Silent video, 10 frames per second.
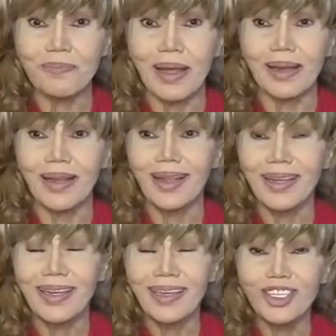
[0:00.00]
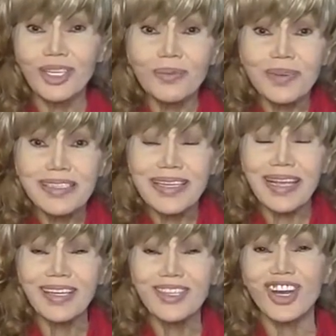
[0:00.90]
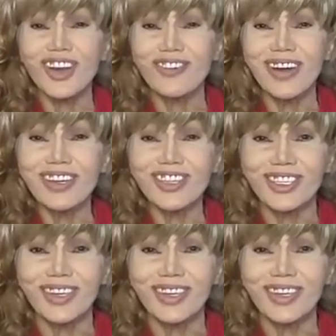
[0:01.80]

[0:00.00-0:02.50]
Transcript: but she was second generation.